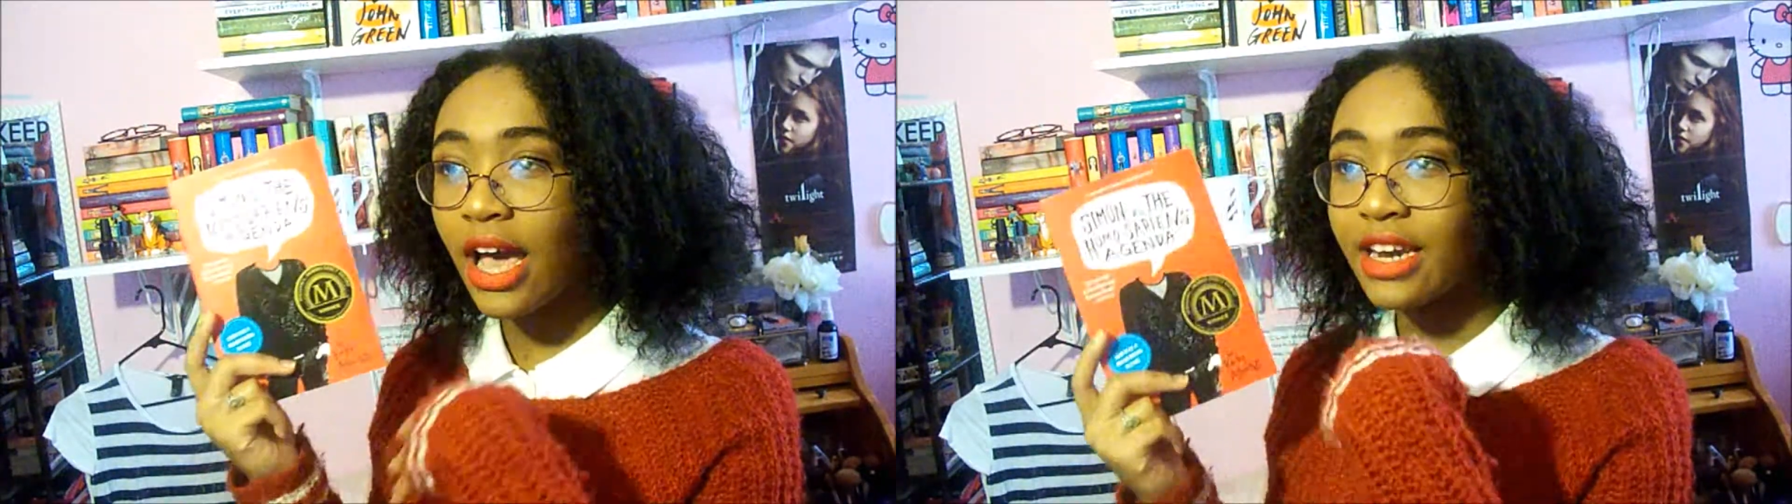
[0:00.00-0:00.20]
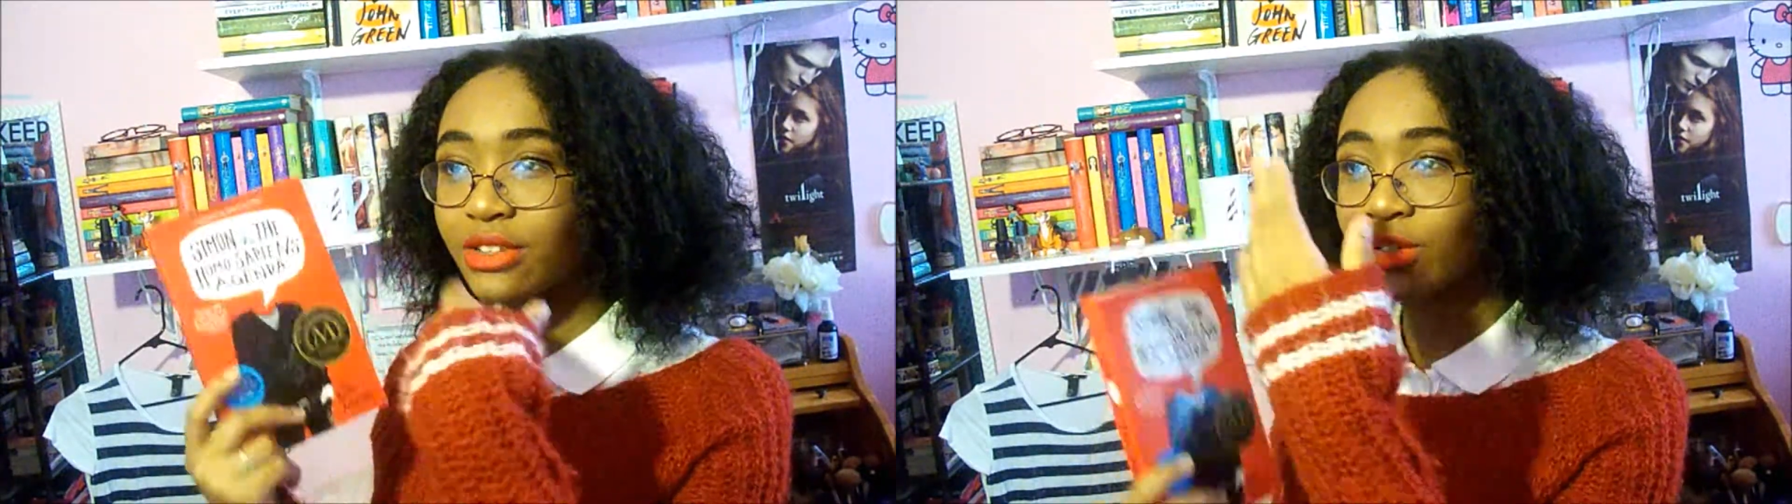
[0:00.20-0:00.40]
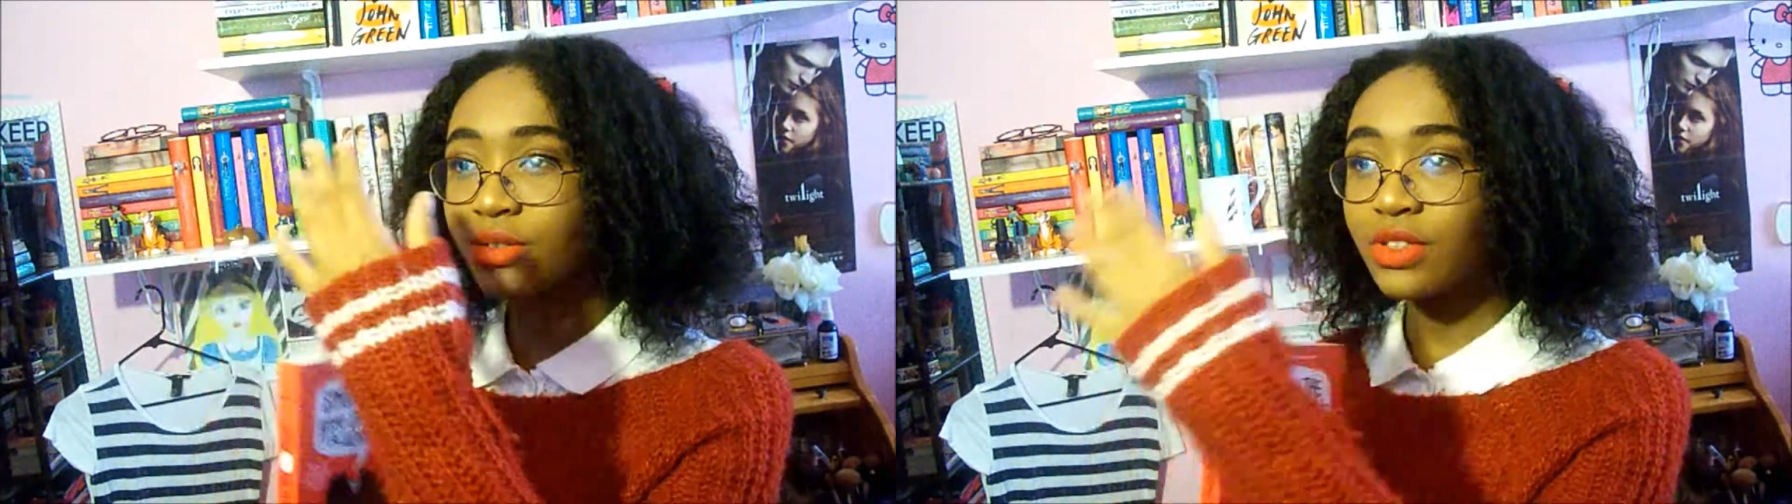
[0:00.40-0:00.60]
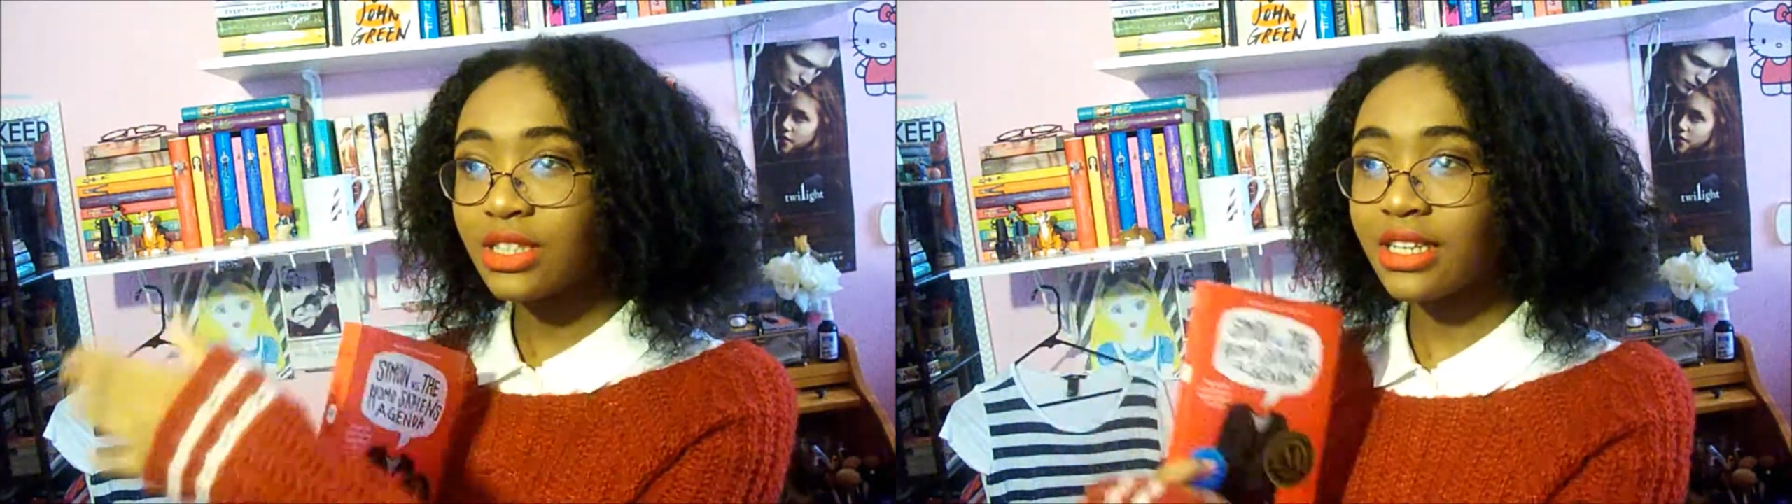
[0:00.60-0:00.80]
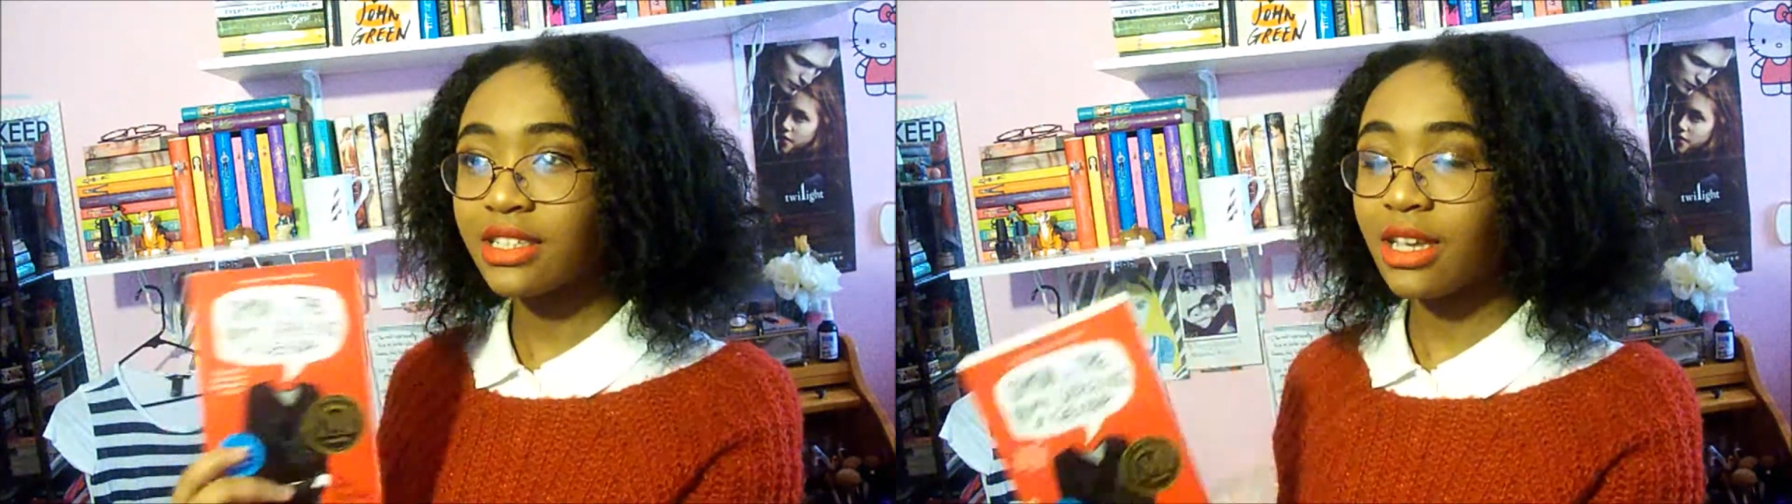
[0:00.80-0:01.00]
and it's sort of just
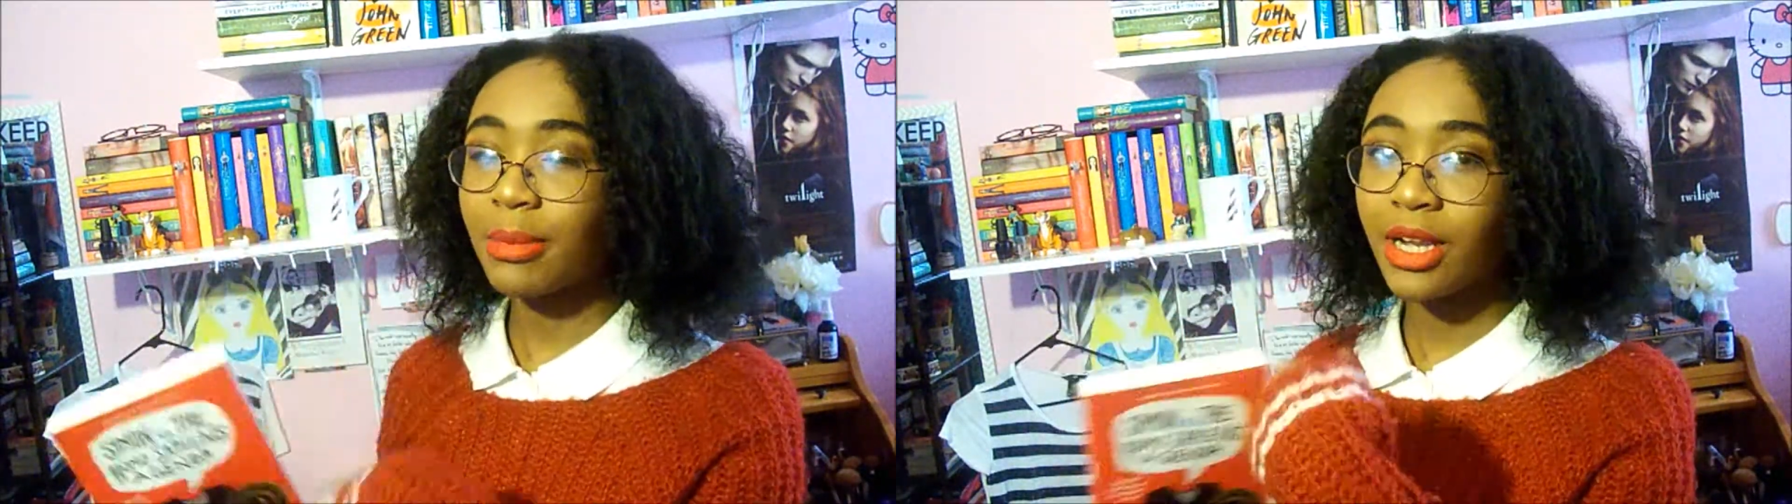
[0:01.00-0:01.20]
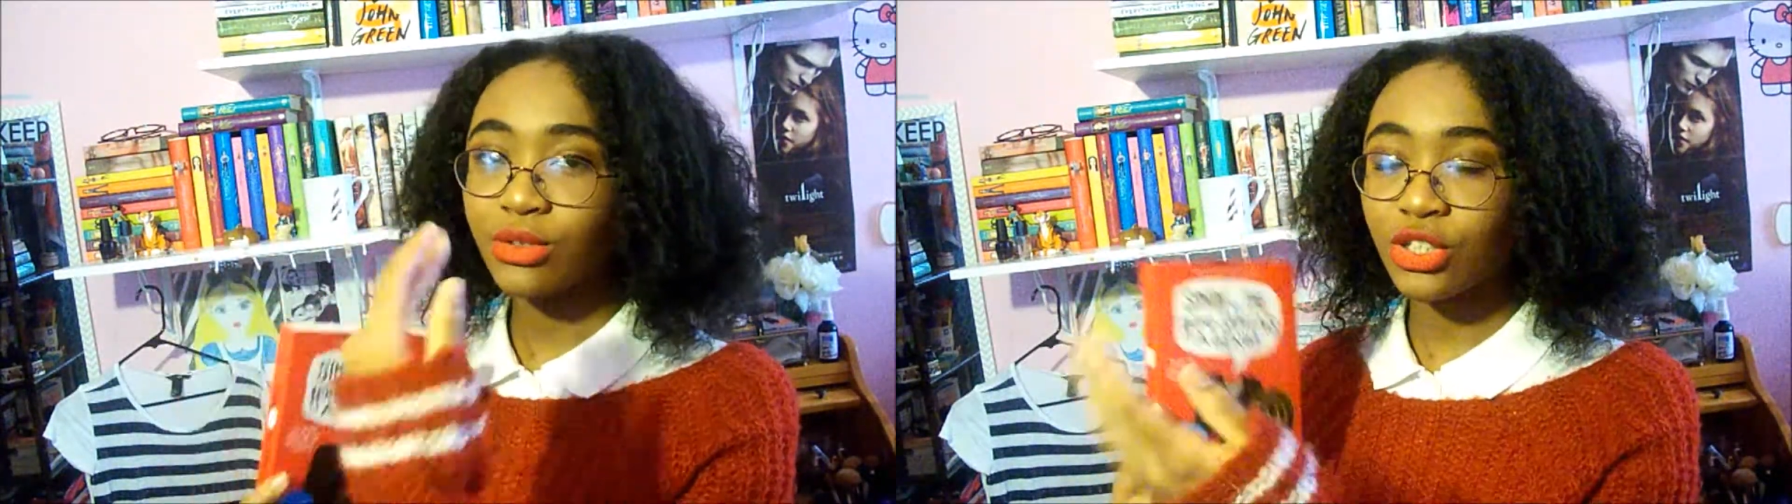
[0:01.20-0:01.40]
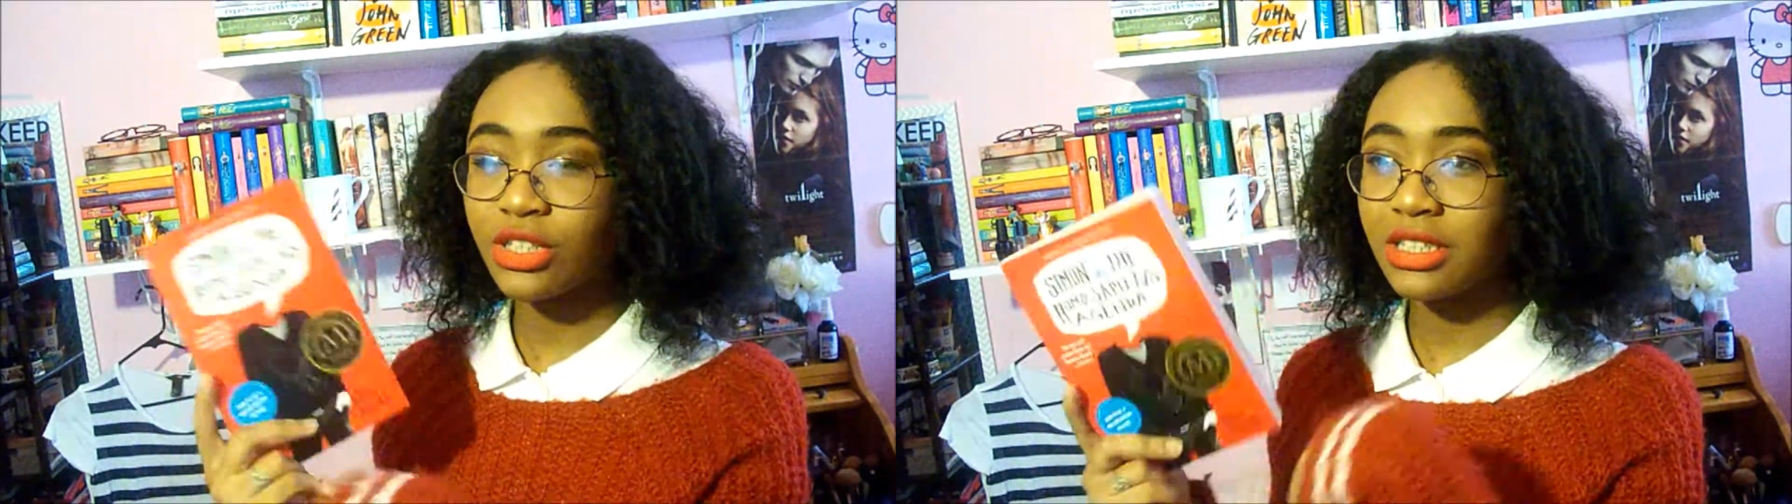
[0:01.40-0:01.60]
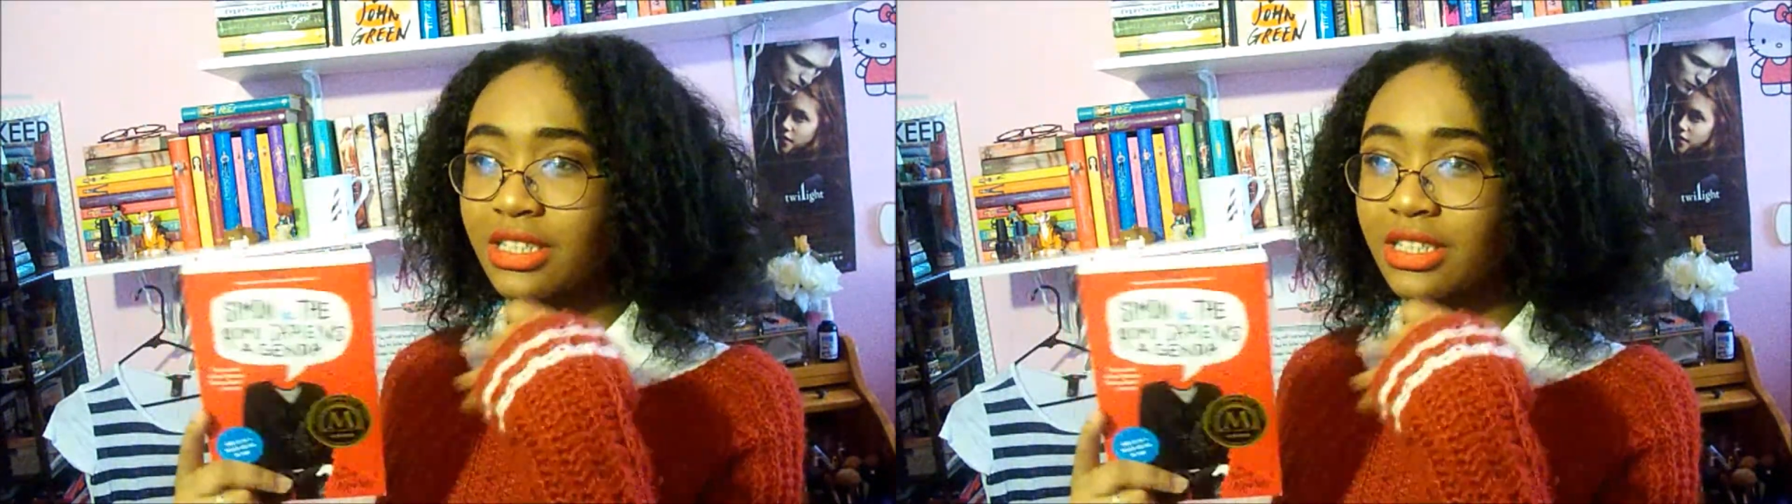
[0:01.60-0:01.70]
like his coming out journey